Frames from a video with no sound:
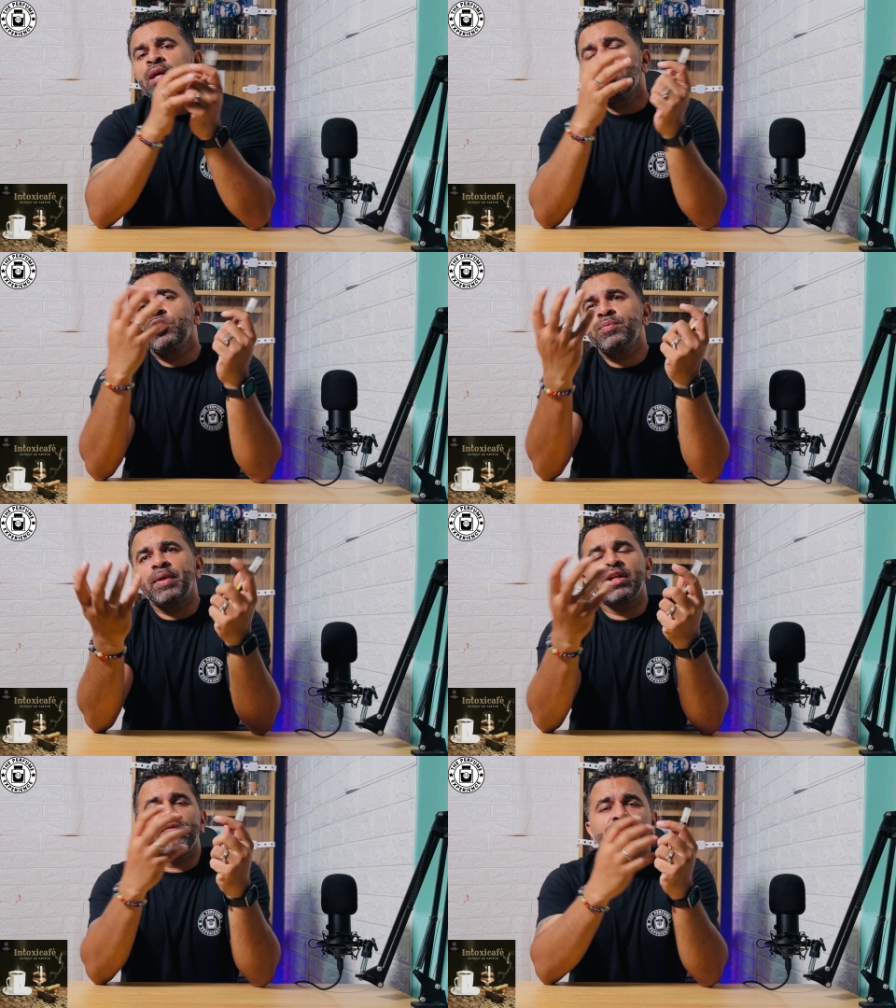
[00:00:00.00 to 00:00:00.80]
Now this
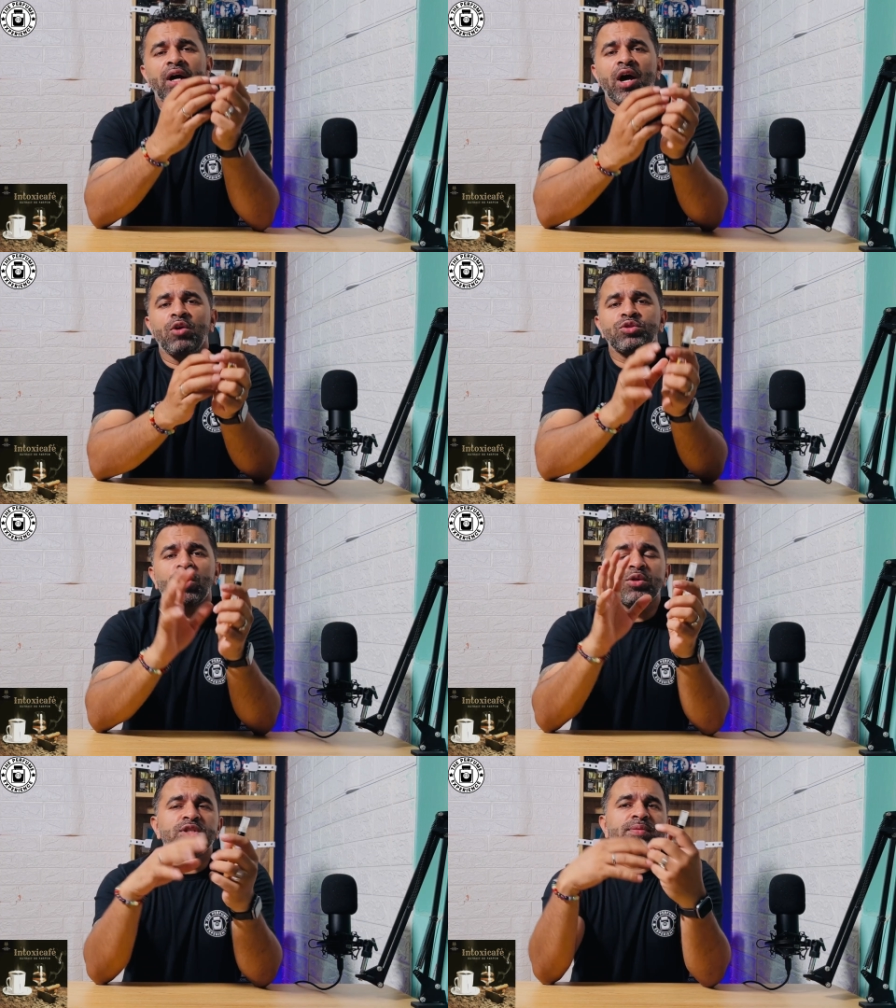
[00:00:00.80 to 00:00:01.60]
particular house
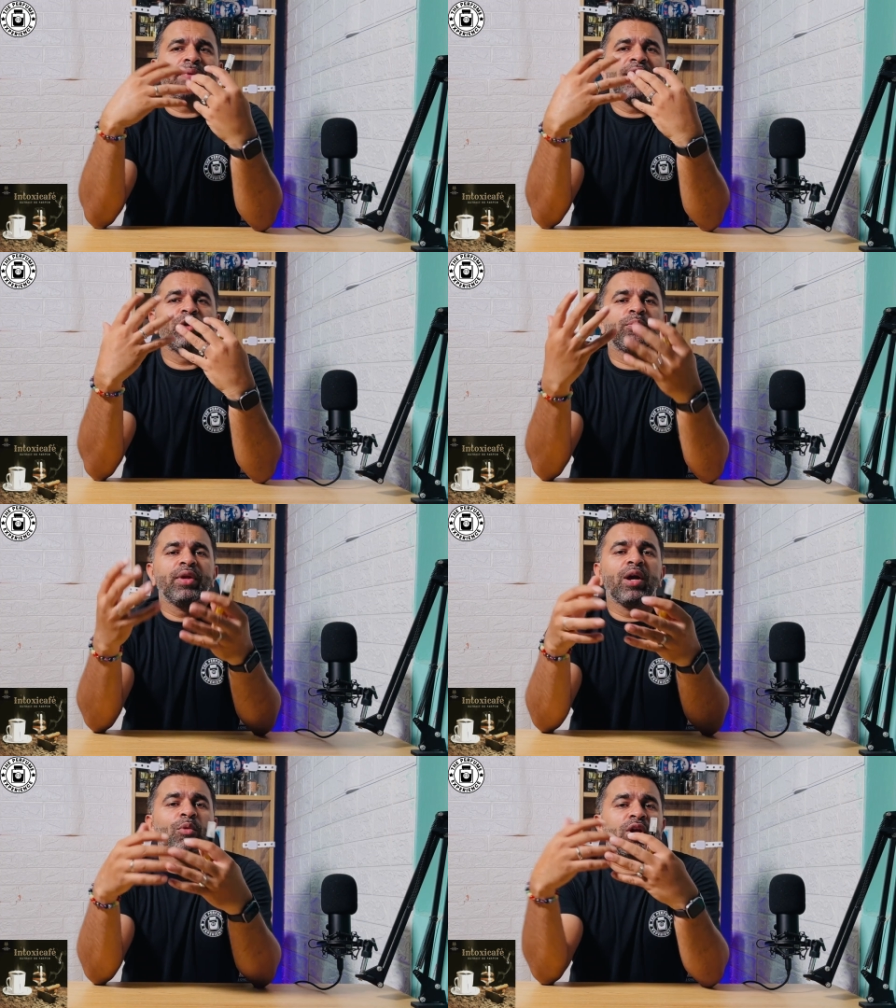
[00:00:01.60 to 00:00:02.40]
also is planning to
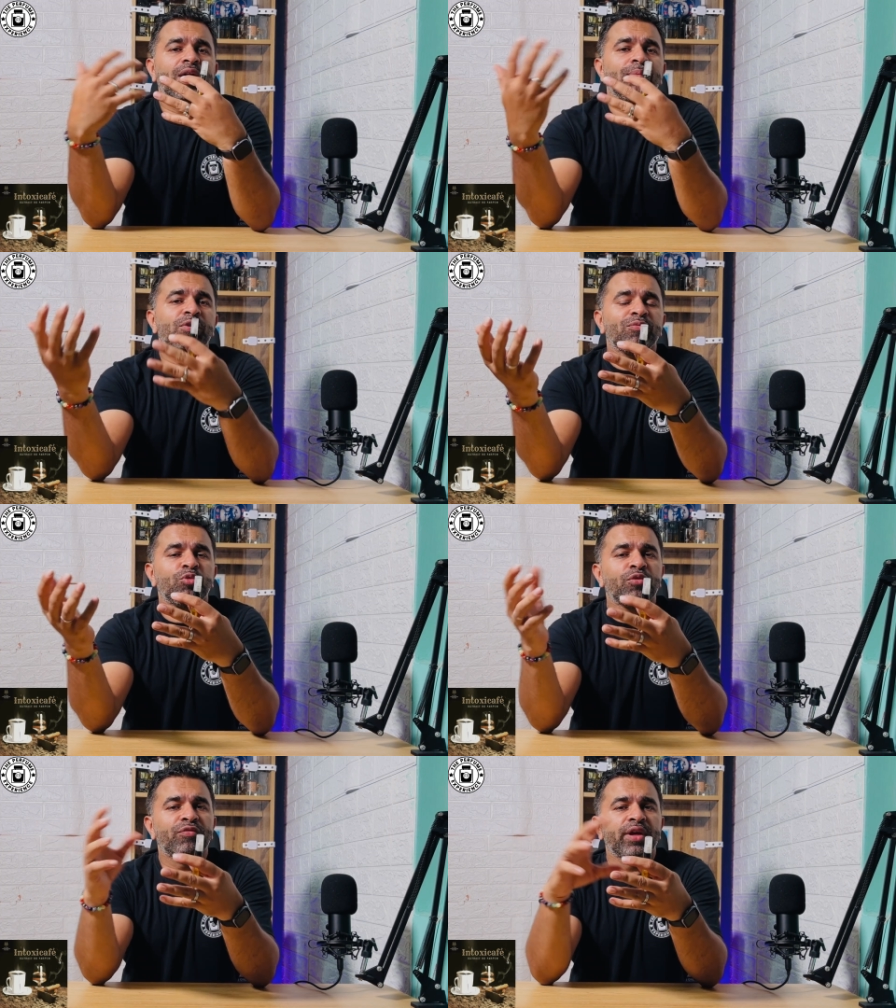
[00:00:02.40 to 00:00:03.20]
bring about a couple of
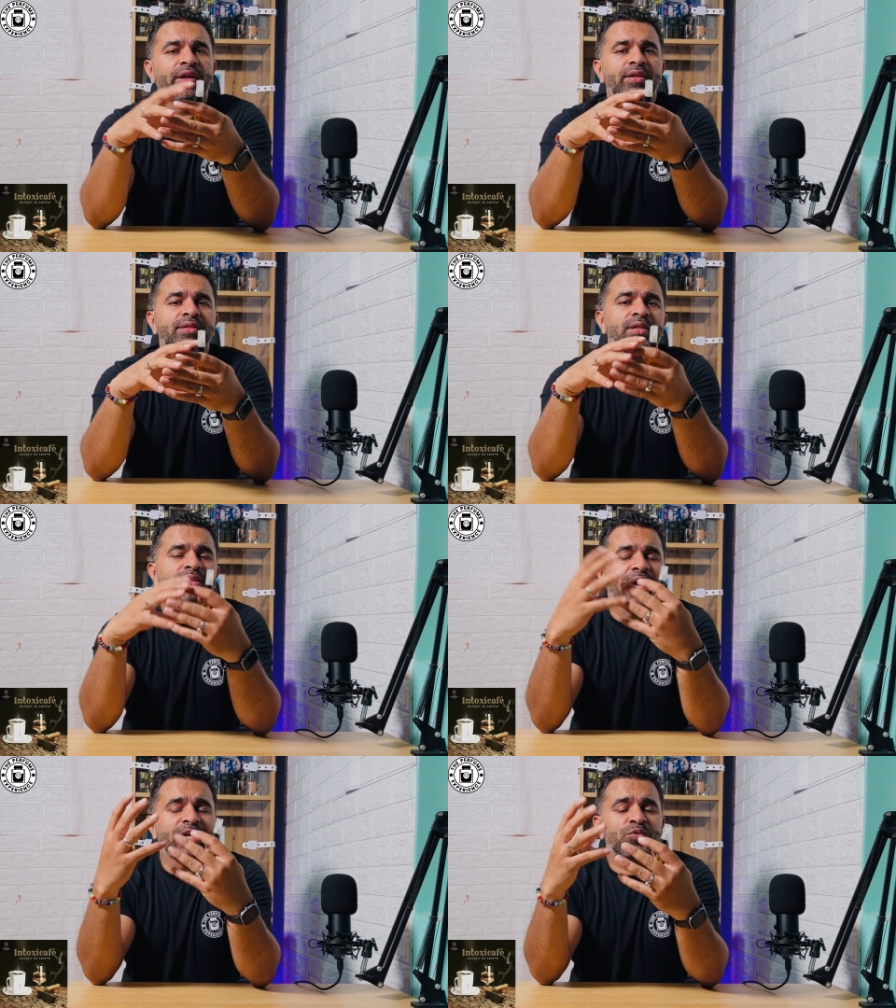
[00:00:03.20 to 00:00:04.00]
more
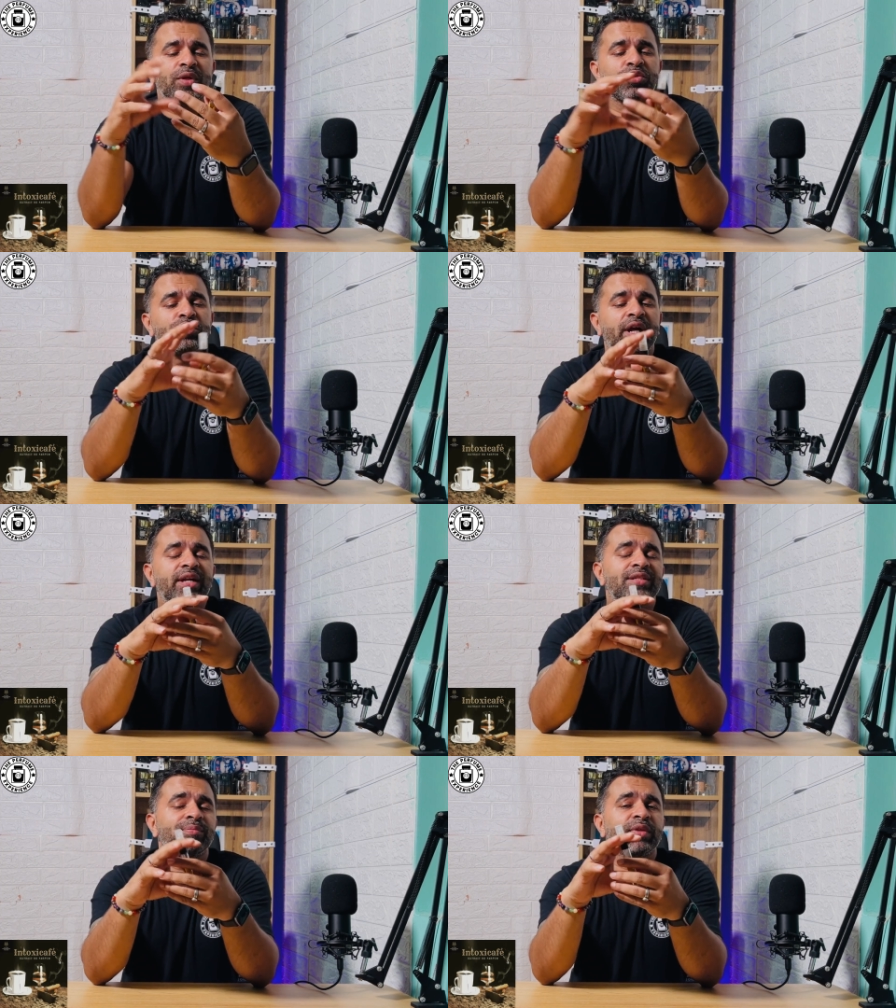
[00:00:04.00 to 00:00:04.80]
fragrances as well, so that
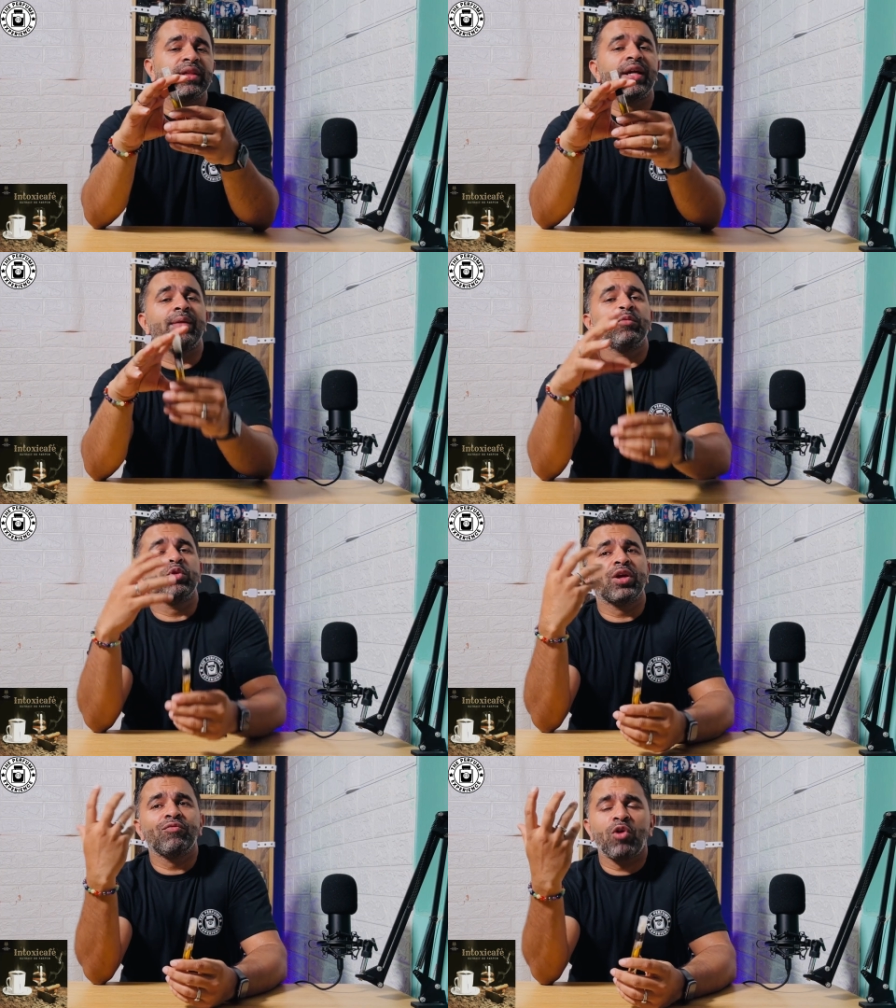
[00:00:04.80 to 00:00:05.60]
is something that I'm
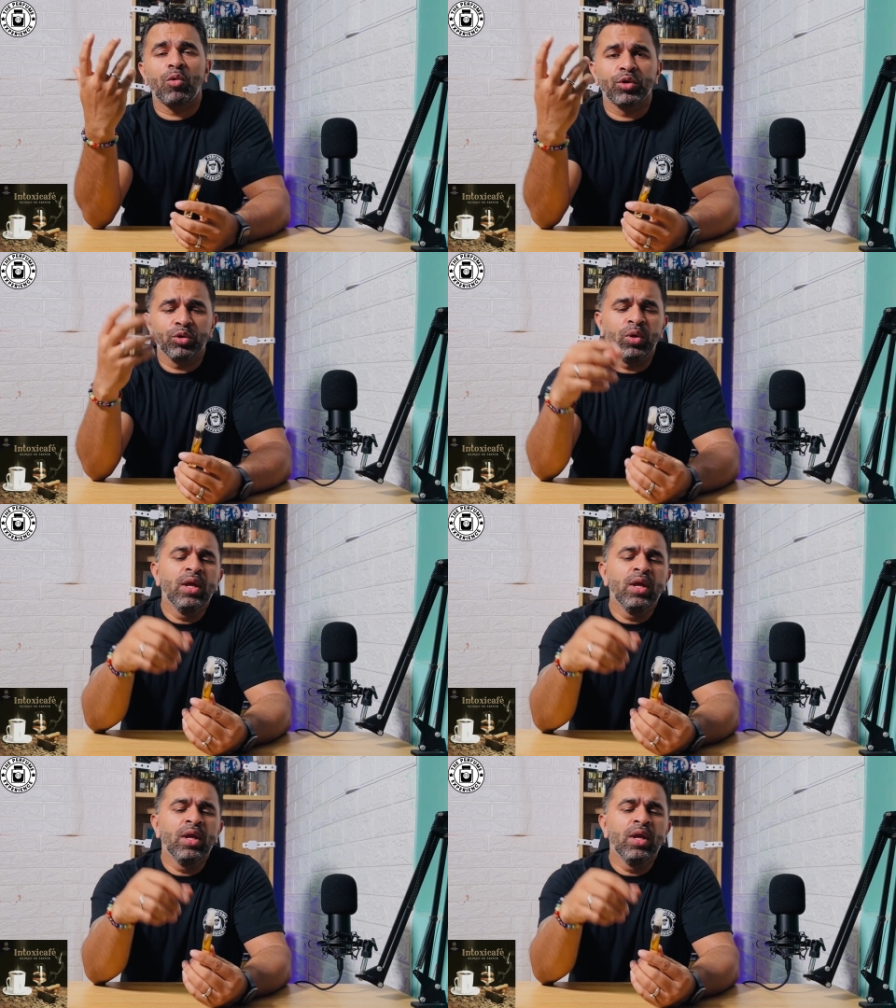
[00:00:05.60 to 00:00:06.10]
looking forward to.